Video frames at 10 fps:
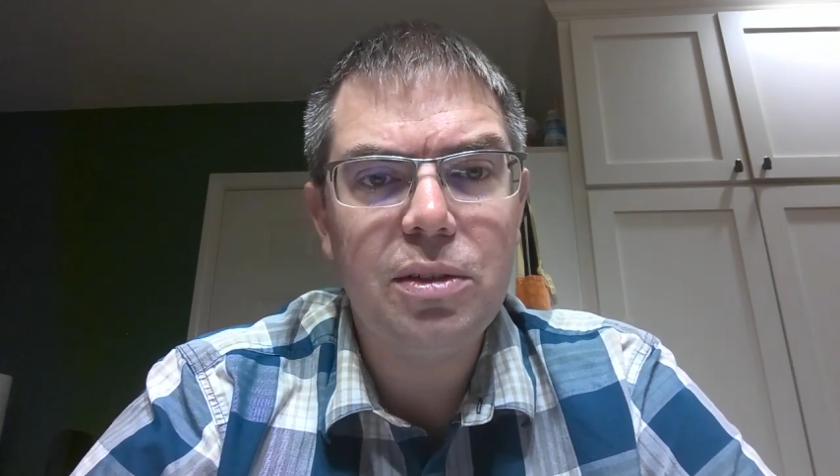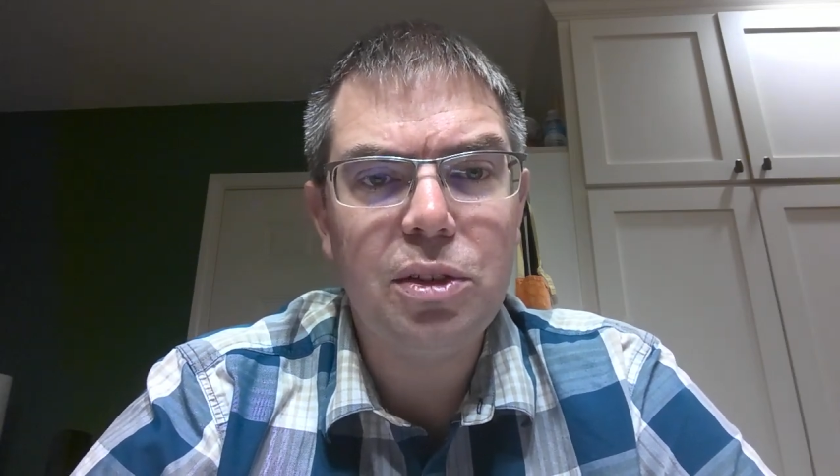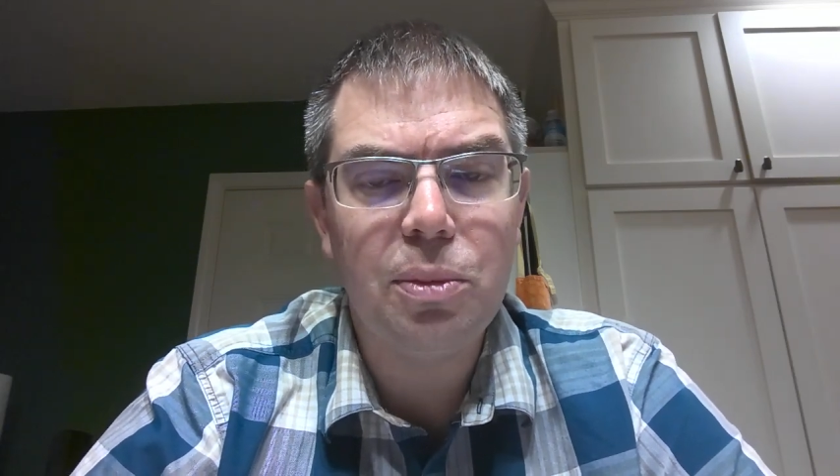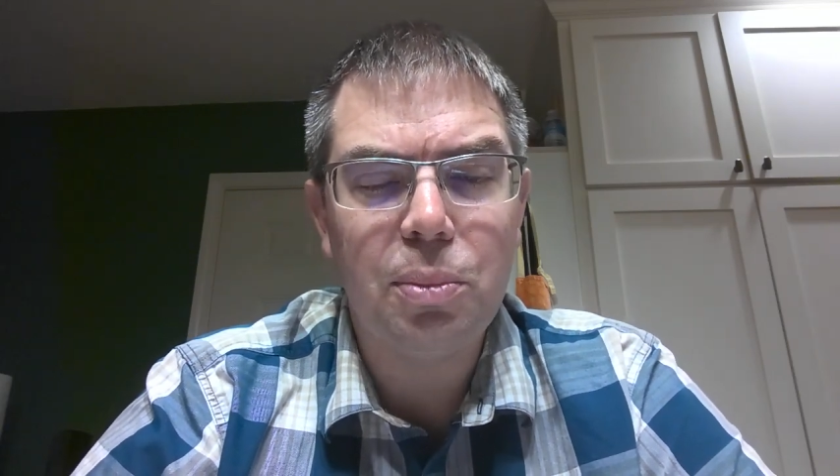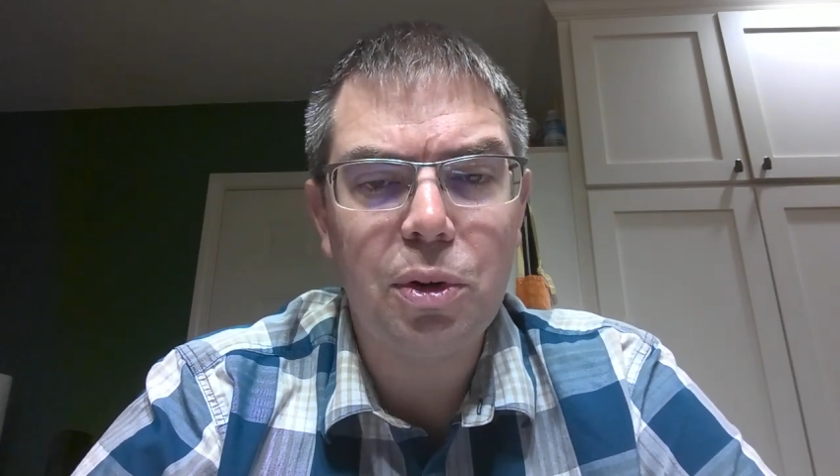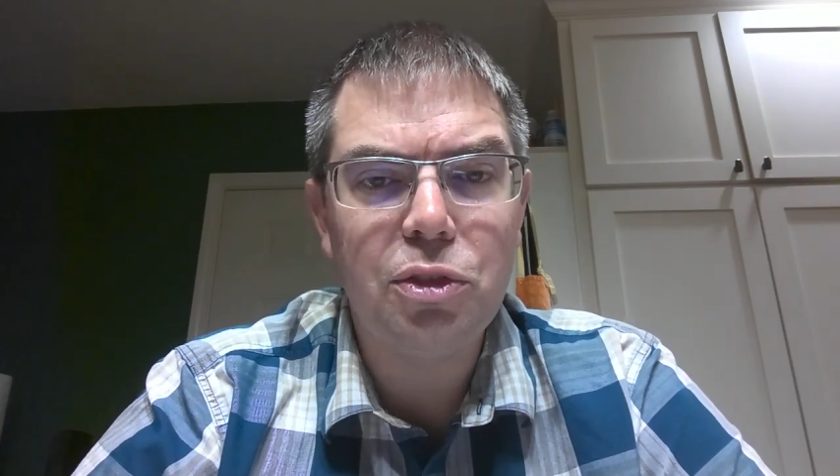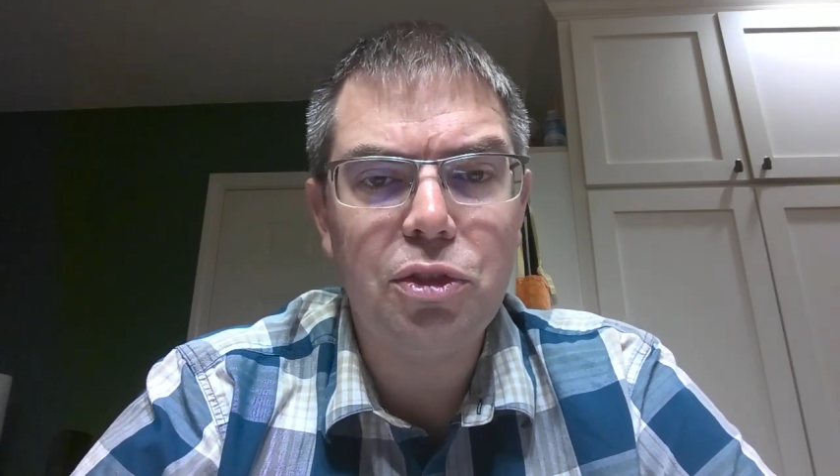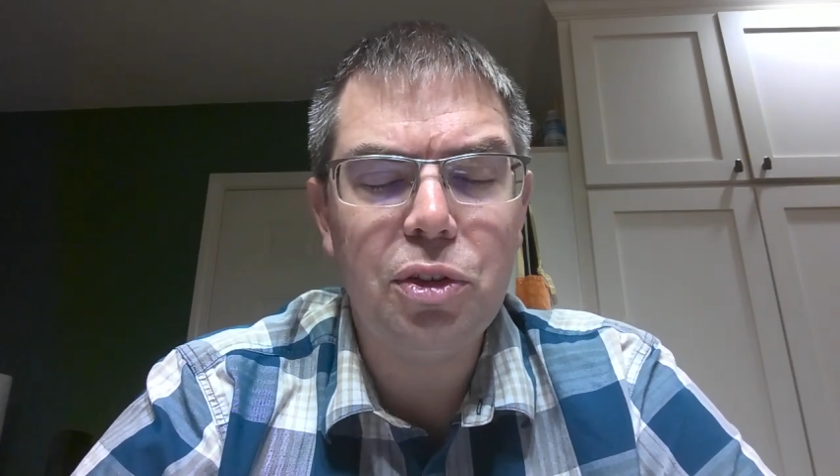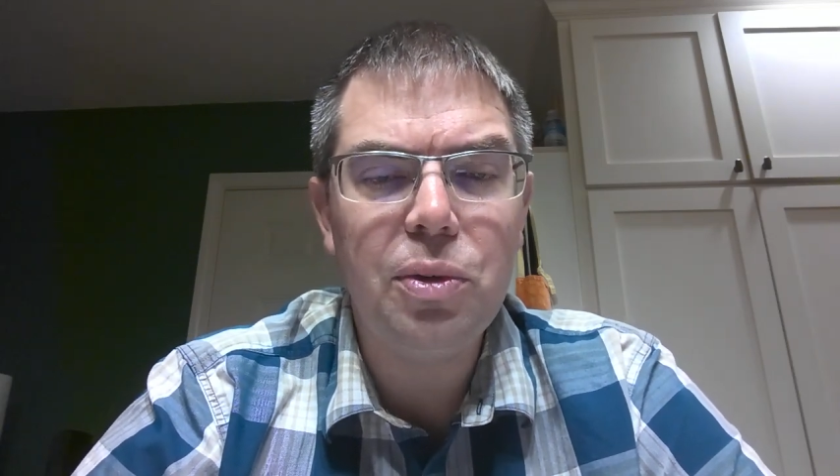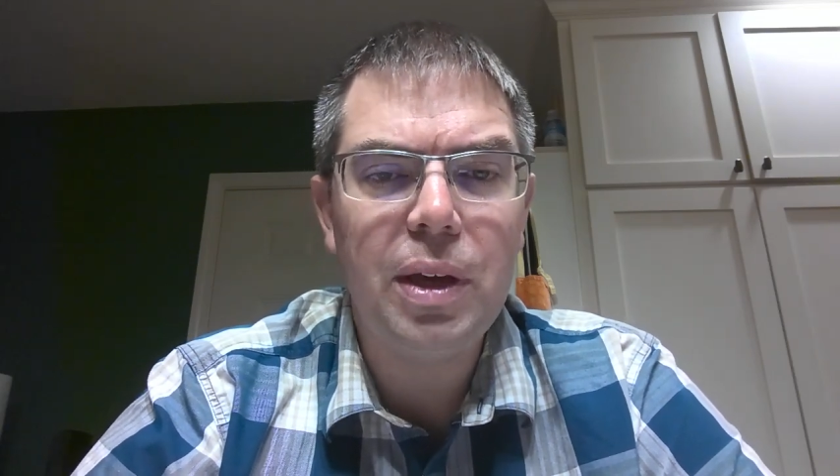to
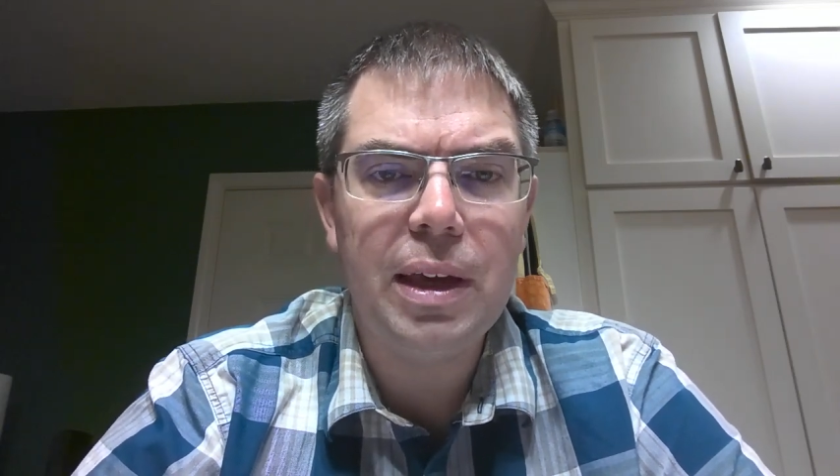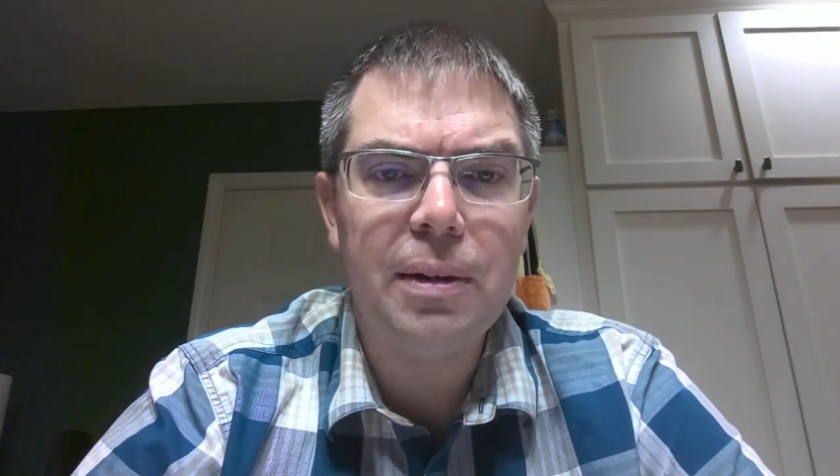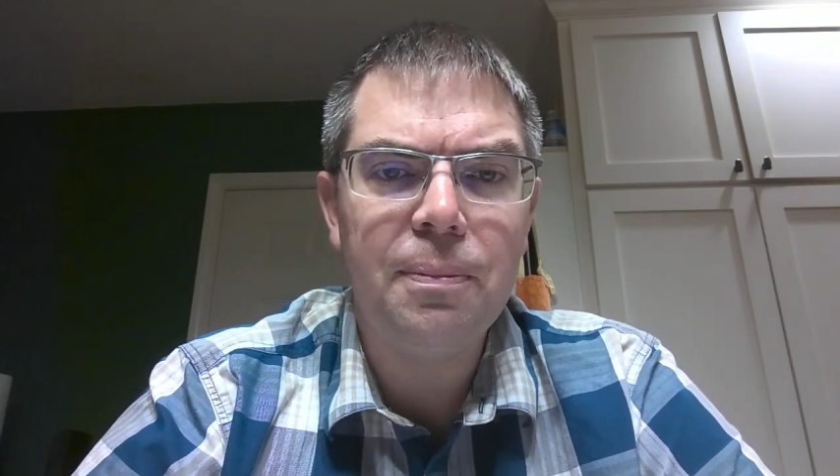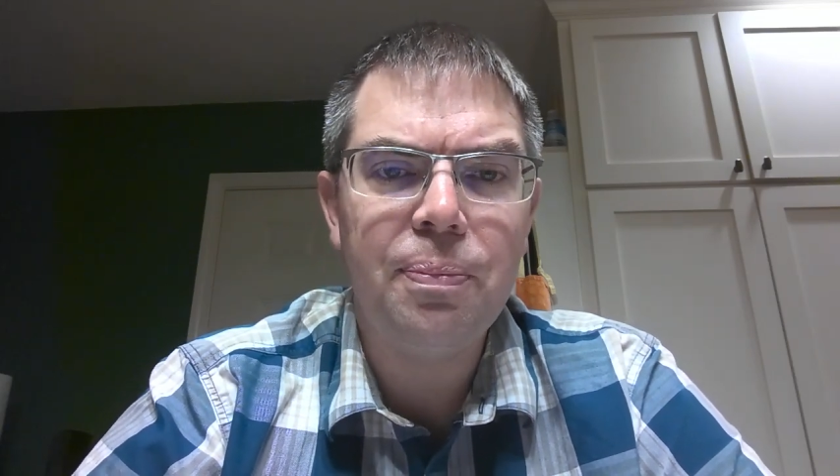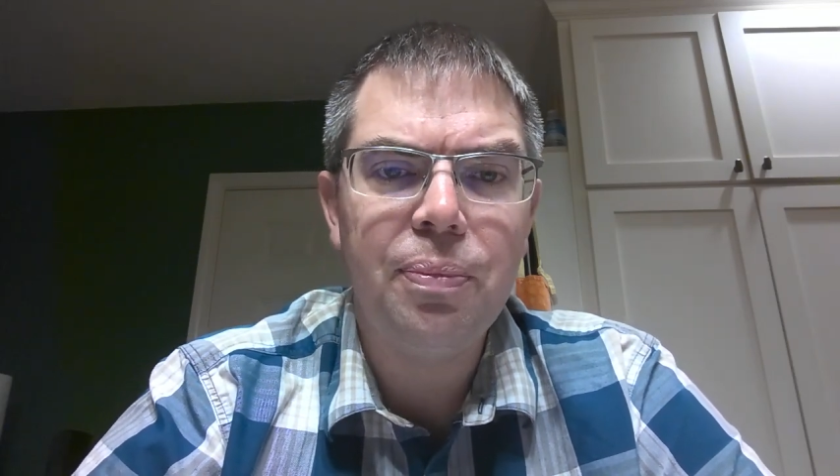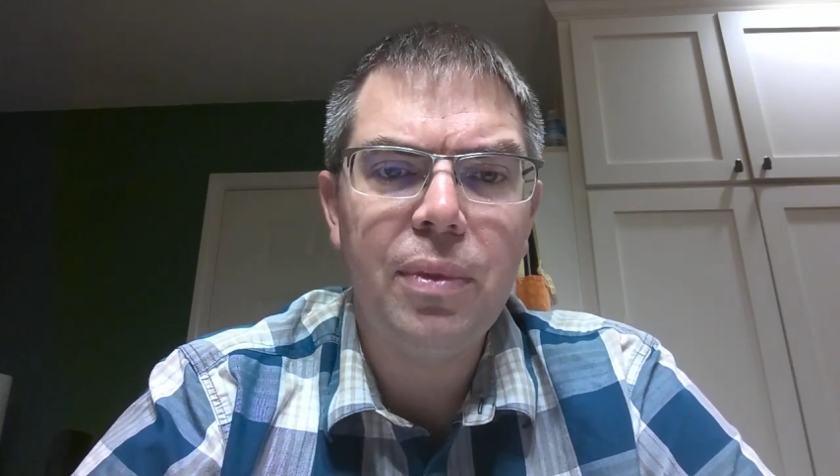pursue him.